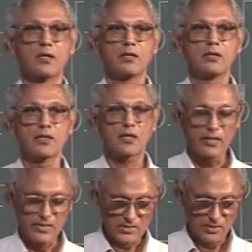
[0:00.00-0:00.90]
in the
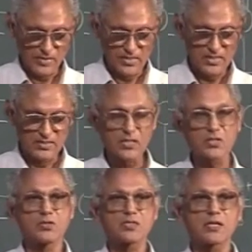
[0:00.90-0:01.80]
context of DC
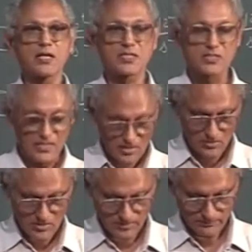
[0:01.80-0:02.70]
circuits or AC
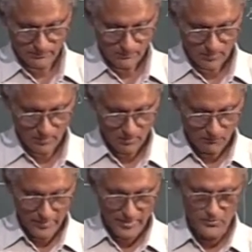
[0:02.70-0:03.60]
circuits.
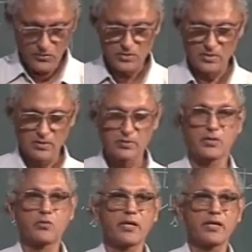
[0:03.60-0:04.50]
We can use the
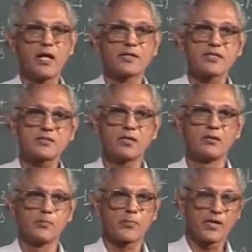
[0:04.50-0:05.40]
node analysis, the
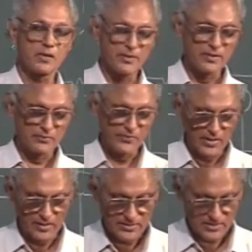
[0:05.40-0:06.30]
loop current method of
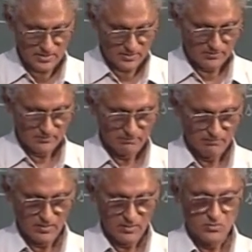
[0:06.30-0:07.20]
analysis,
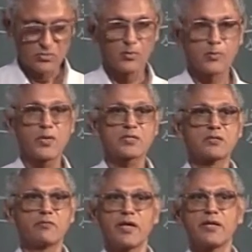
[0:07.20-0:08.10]
superposition,
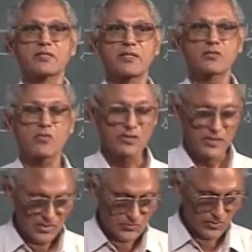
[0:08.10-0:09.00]
the various network
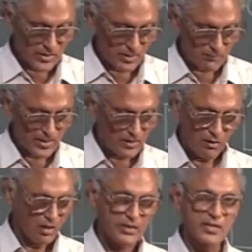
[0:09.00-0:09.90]
theorems we can apply.
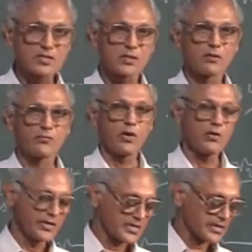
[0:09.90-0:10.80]
All these follow
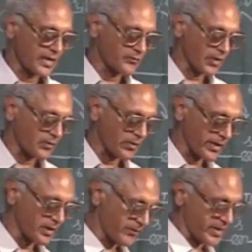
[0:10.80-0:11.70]
in a straightforward
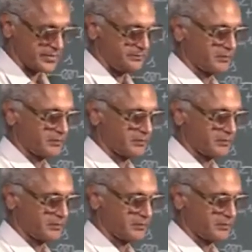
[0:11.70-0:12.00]
routine fashion.